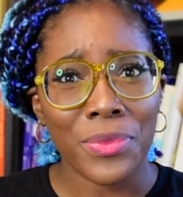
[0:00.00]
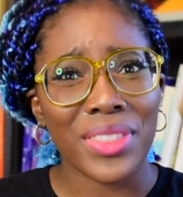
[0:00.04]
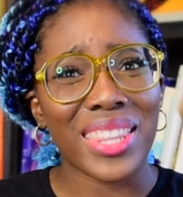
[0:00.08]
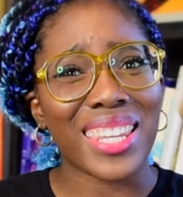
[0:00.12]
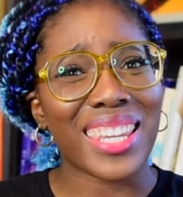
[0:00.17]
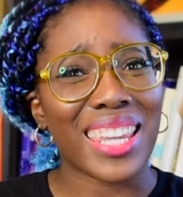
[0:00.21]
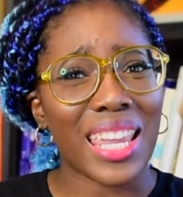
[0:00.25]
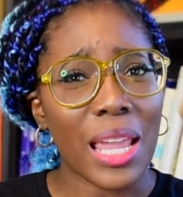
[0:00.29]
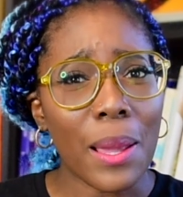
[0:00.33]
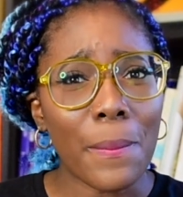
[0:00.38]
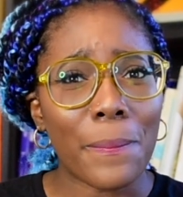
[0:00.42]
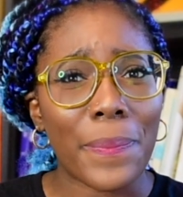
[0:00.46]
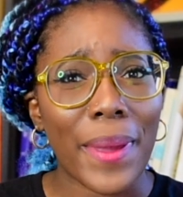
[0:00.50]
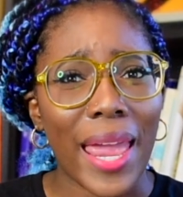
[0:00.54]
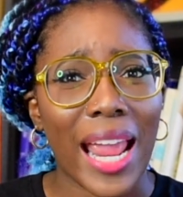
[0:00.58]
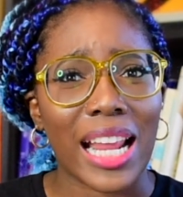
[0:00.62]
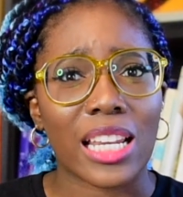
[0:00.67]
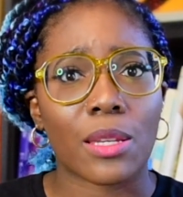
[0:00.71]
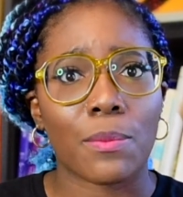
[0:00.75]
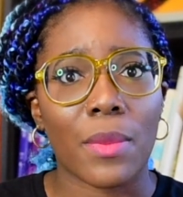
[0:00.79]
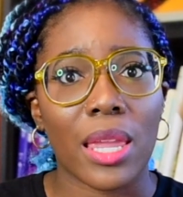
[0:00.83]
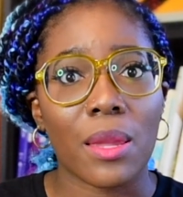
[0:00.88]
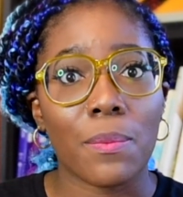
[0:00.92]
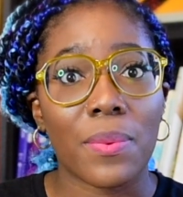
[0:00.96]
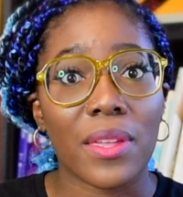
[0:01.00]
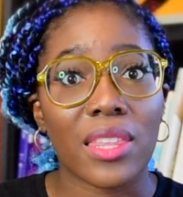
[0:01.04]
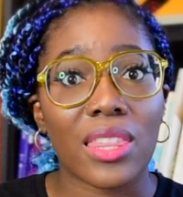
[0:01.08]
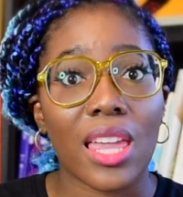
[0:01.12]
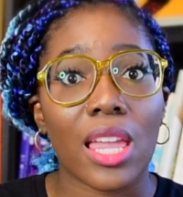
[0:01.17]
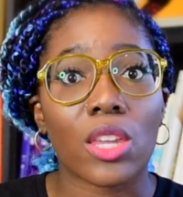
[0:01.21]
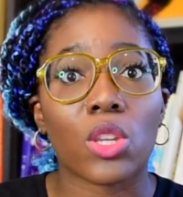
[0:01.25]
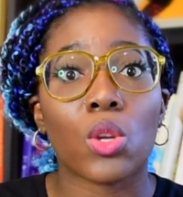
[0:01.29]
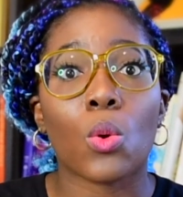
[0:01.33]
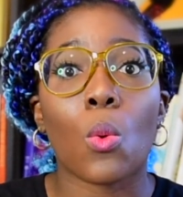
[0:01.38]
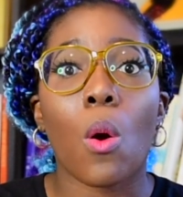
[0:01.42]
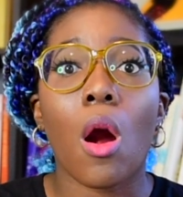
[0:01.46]
the impact may be
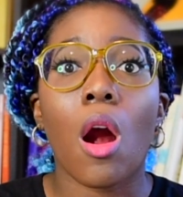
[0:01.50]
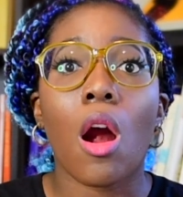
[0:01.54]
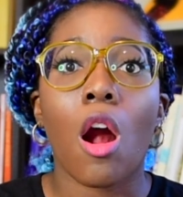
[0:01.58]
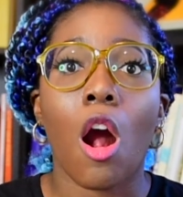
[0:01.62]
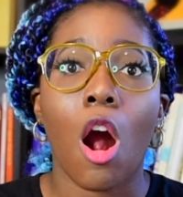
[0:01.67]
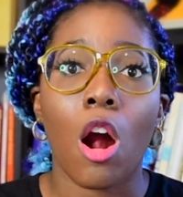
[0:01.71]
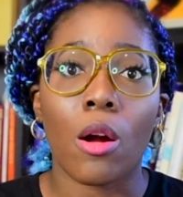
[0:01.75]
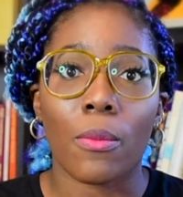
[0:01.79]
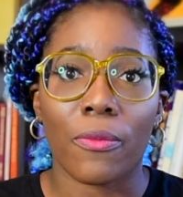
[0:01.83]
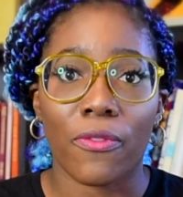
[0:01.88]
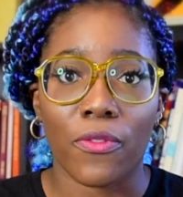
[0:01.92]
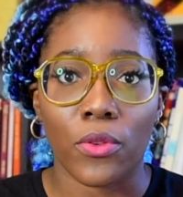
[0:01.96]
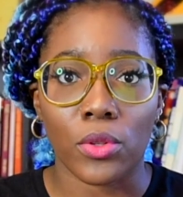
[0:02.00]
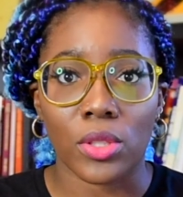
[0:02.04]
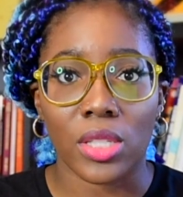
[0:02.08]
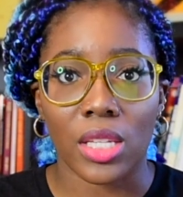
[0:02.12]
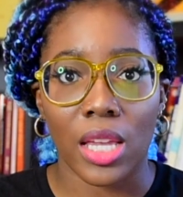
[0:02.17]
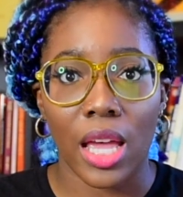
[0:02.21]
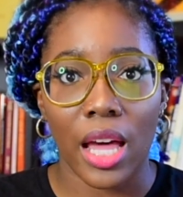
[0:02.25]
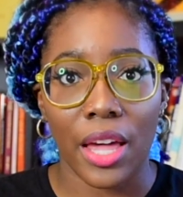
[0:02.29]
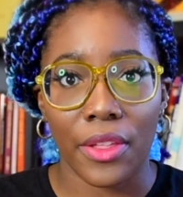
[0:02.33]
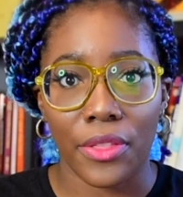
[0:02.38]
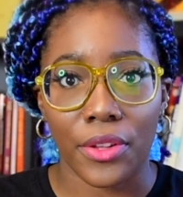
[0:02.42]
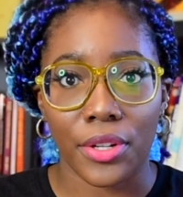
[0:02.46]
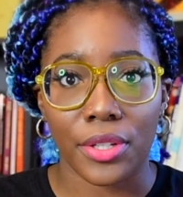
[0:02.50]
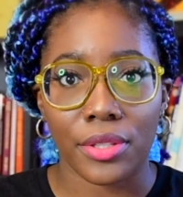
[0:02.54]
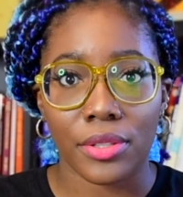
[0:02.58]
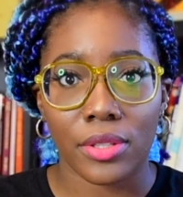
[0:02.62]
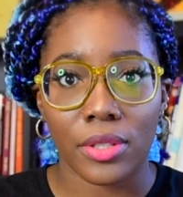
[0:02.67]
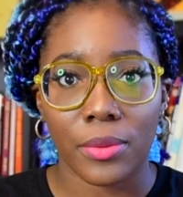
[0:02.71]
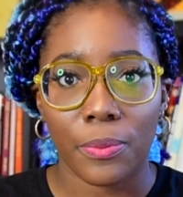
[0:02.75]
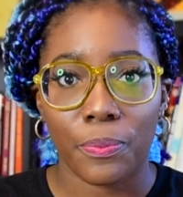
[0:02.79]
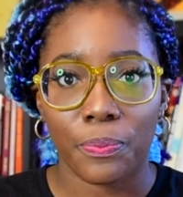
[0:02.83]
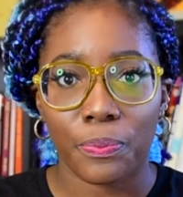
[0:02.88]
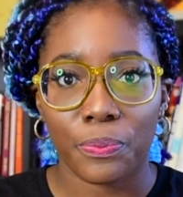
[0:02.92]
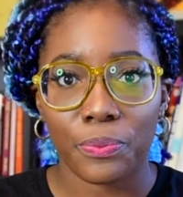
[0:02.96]
that you are harmful to
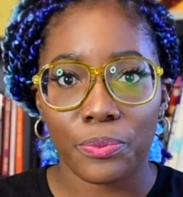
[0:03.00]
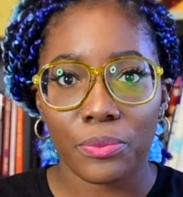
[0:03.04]
others.